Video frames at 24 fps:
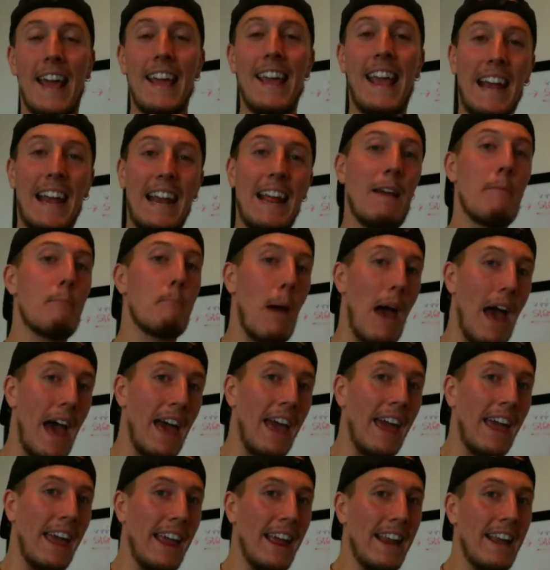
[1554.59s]
getting
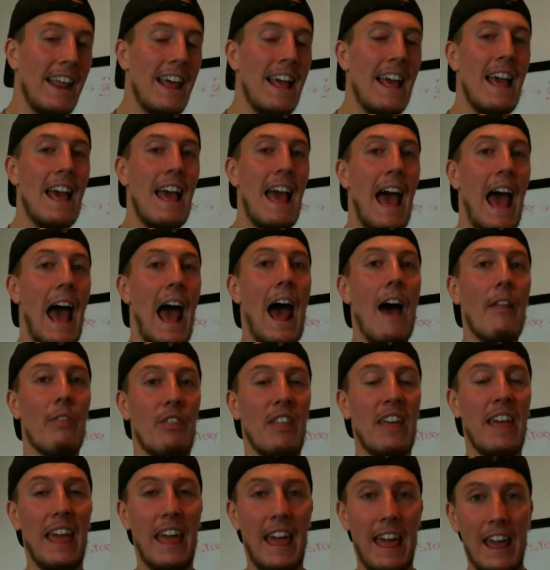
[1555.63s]
paid at
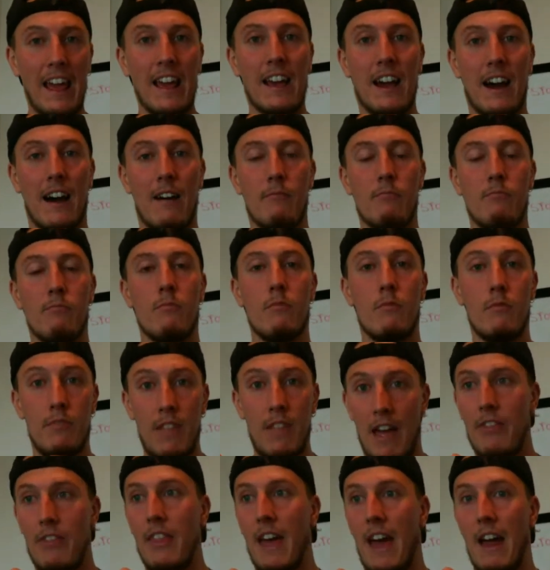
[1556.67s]
the income
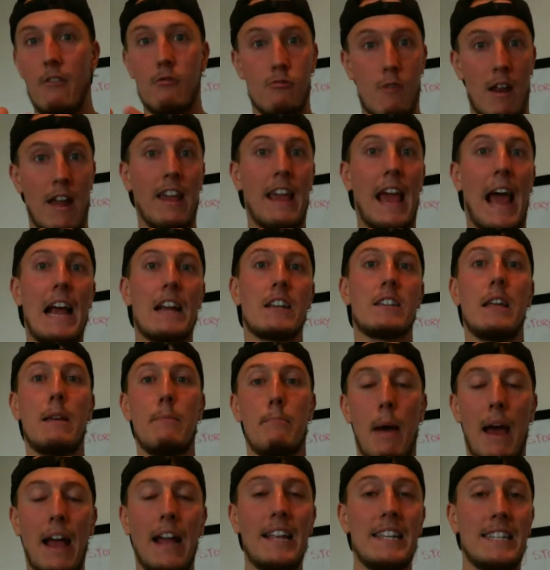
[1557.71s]
that rank actually
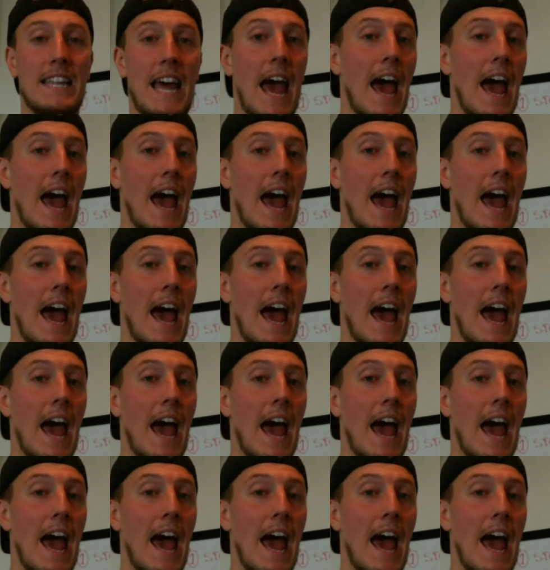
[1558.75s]
pays